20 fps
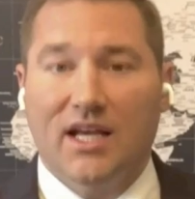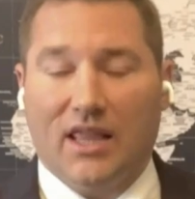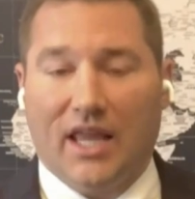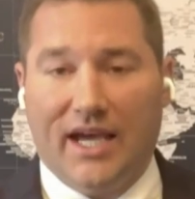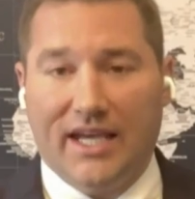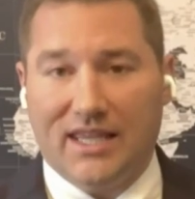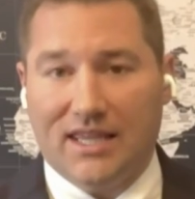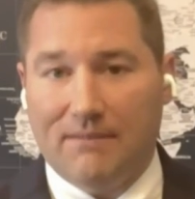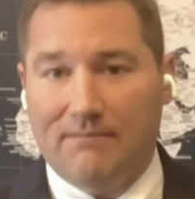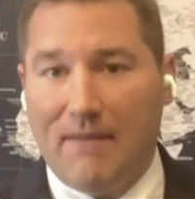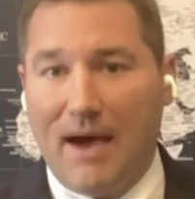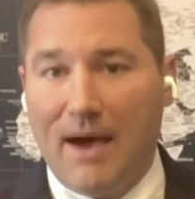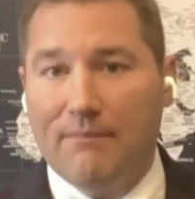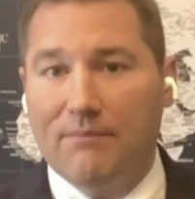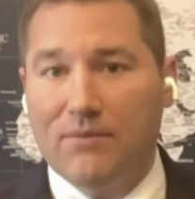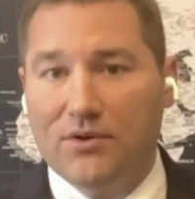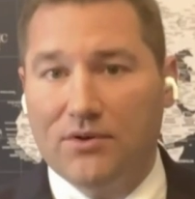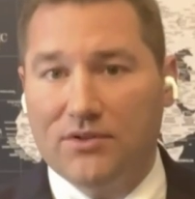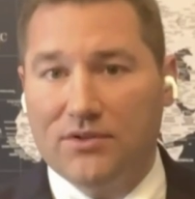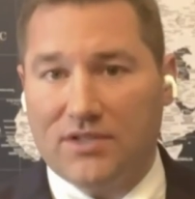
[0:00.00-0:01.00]
like the
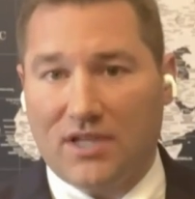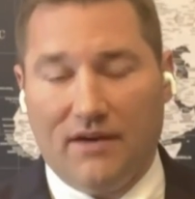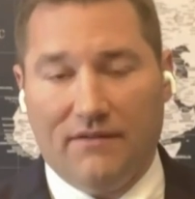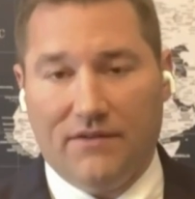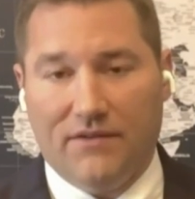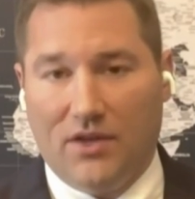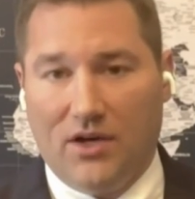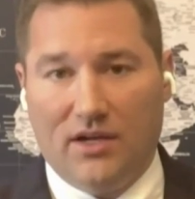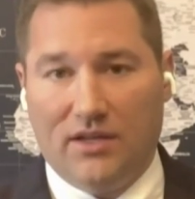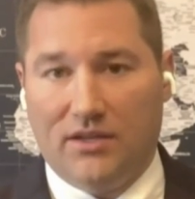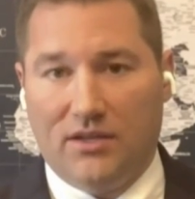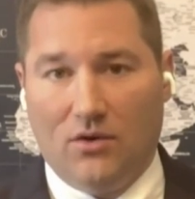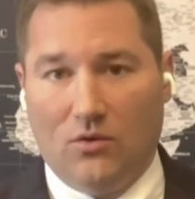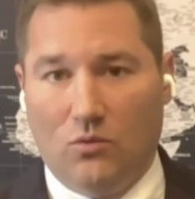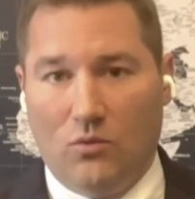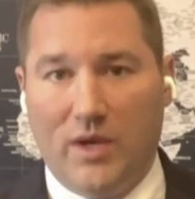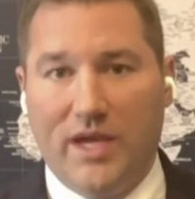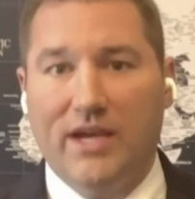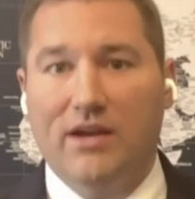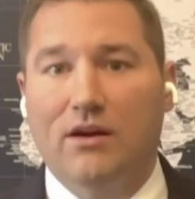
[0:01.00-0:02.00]
members of the
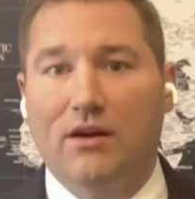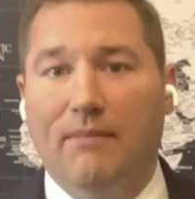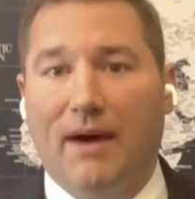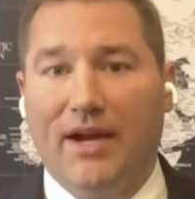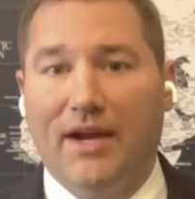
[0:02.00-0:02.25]
Uyghur